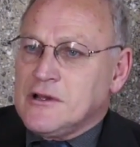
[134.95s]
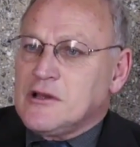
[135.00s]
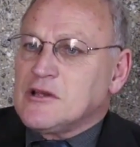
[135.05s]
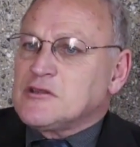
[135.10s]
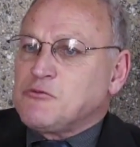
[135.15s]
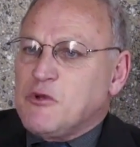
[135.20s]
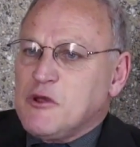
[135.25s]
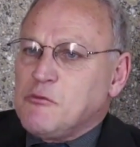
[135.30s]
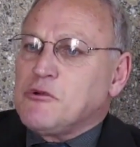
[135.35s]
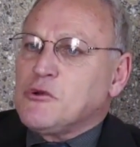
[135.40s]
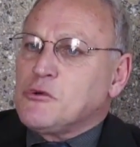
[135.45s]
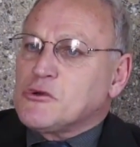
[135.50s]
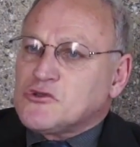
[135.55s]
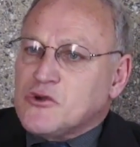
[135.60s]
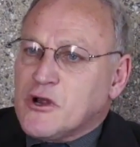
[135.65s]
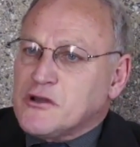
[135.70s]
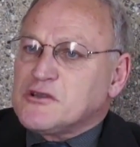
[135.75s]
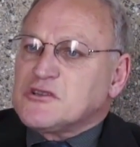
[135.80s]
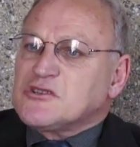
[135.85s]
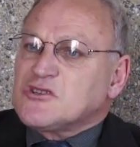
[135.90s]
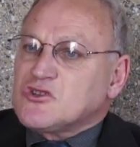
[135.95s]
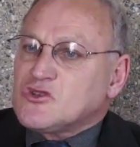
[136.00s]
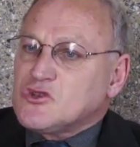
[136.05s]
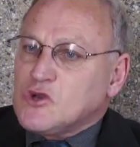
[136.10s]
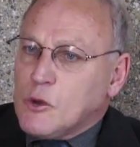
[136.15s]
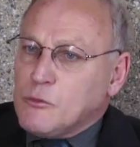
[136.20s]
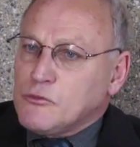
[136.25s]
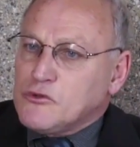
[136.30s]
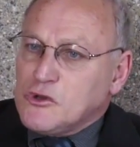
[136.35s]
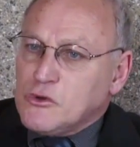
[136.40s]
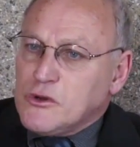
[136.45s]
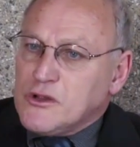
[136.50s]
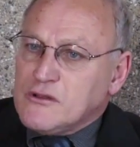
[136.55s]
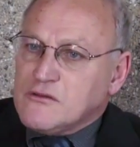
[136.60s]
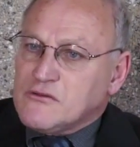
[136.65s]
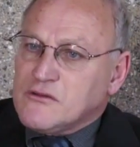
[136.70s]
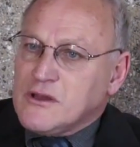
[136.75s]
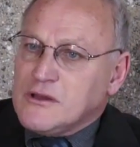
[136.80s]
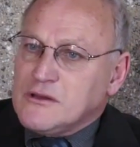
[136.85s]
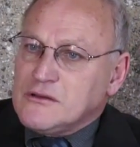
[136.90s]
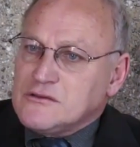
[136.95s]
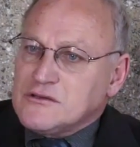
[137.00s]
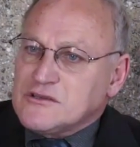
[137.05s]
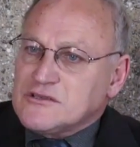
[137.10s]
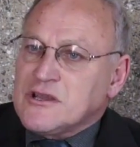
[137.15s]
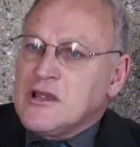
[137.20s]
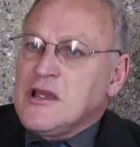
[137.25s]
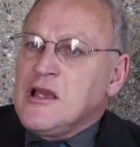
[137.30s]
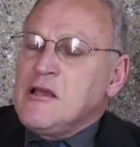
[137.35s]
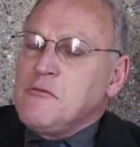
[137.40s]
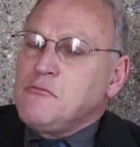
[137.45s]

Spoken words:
as people who are trying to stop doing things,